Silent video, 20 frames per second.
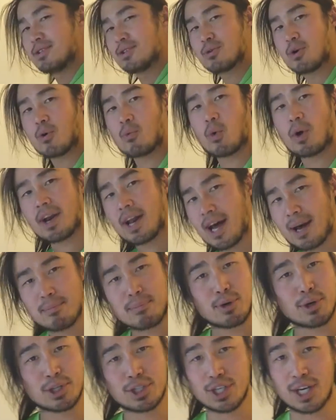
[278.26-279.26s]
do a 1
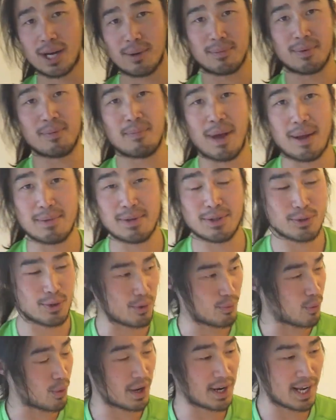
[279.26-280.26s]
arm push-up, maybe do
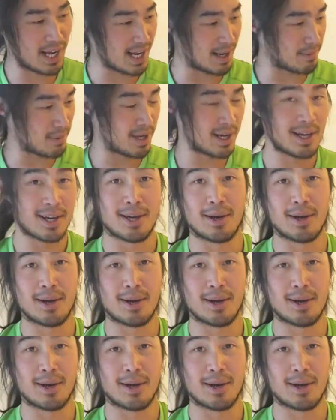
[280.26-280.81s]
a 1 arm